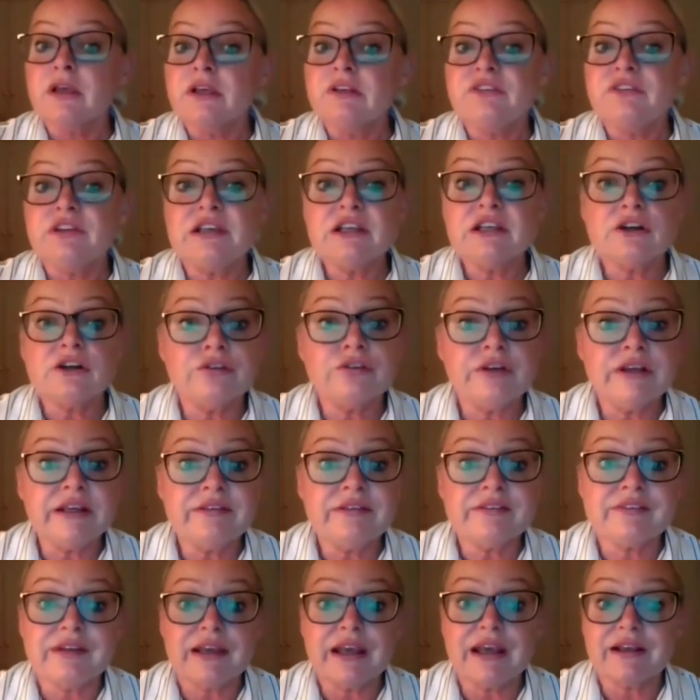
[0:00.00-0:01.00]

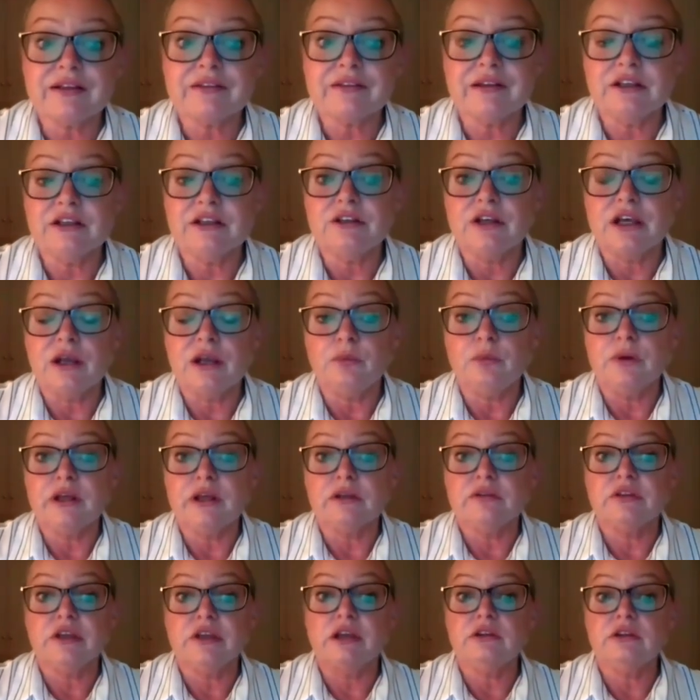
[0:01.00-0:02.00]
decreased, you know,
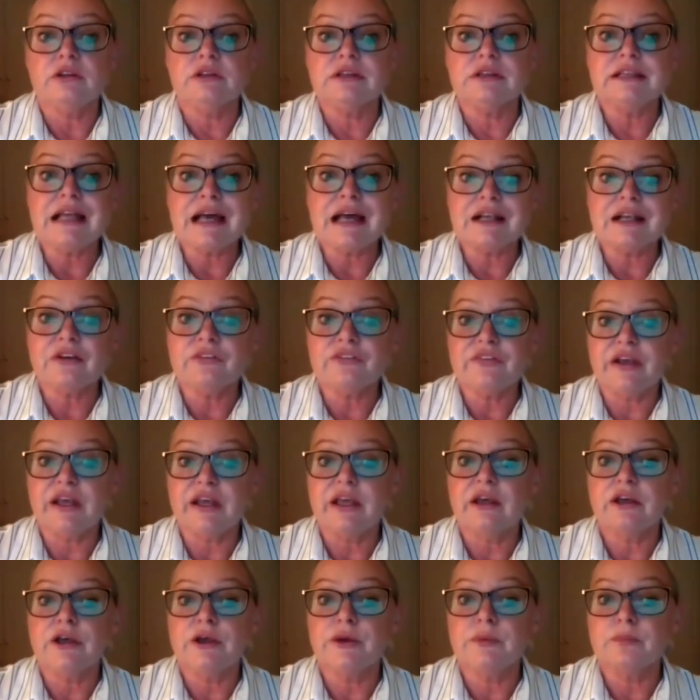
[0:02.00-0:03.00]
lack of
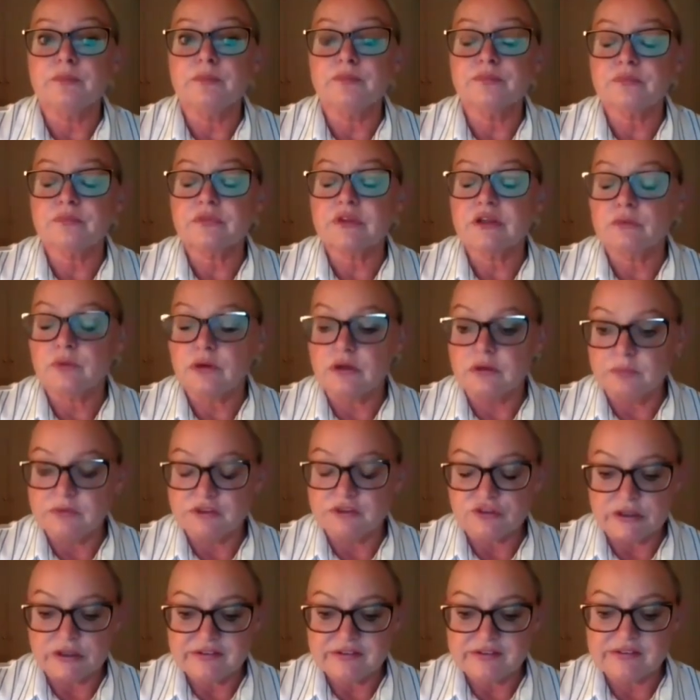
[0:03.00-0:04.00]
what I'm
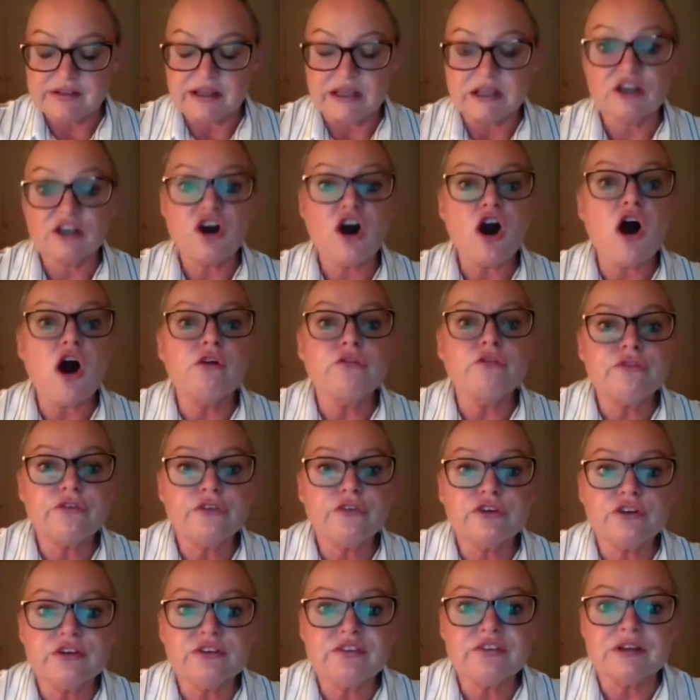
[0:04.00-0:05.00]
trying to say,
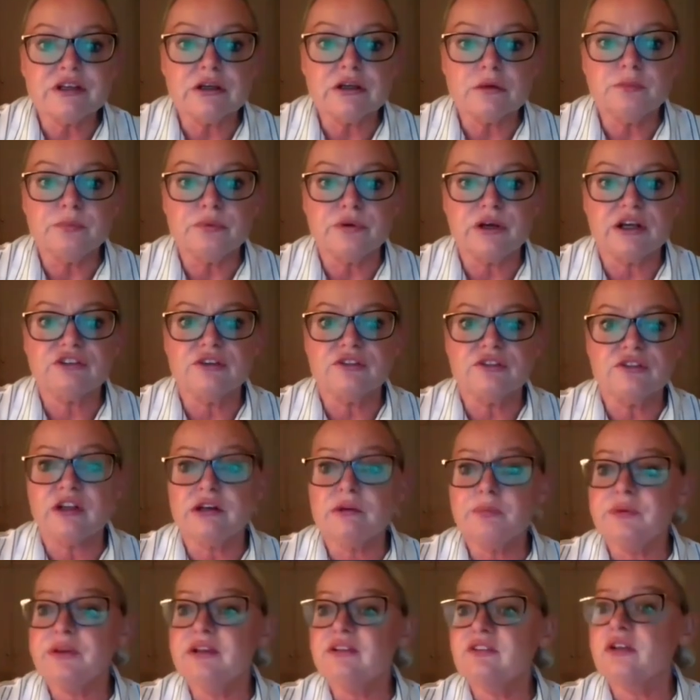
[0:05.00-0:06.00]
confidence in compression
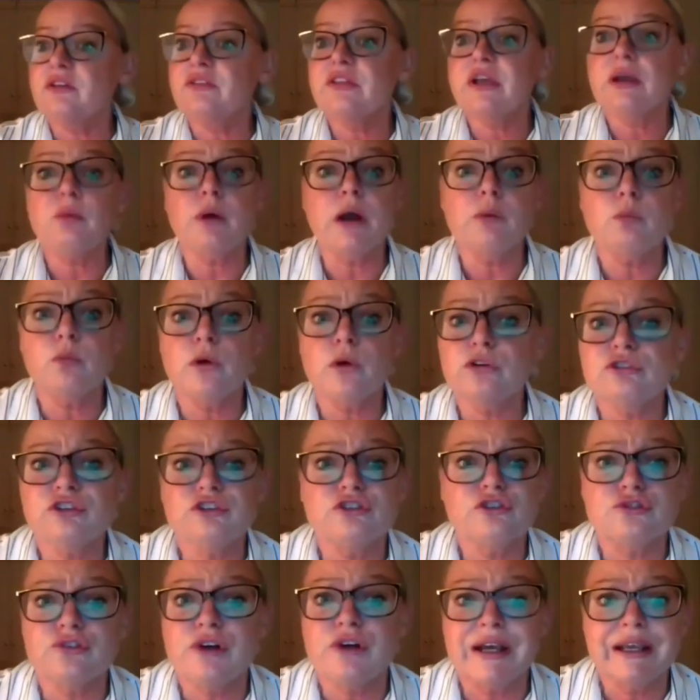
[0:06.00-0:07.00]
therapy, so they won't want
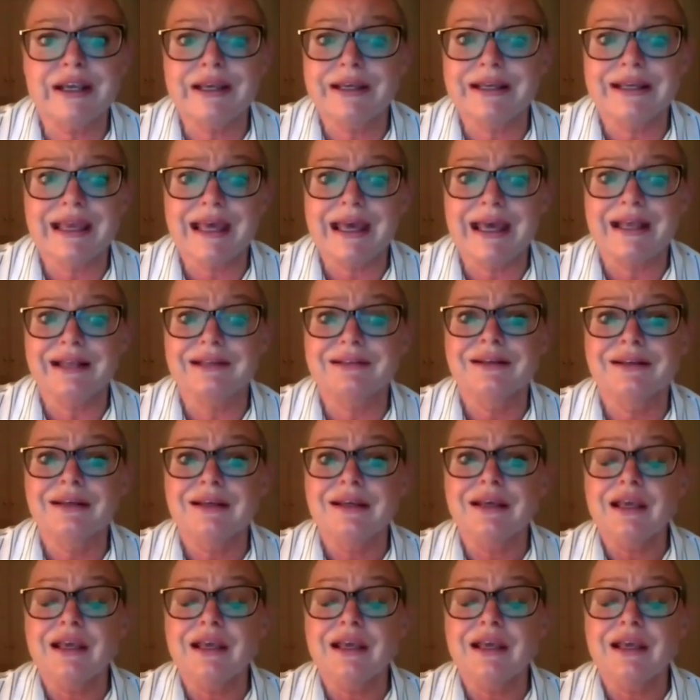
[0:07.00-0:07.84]
to try it again.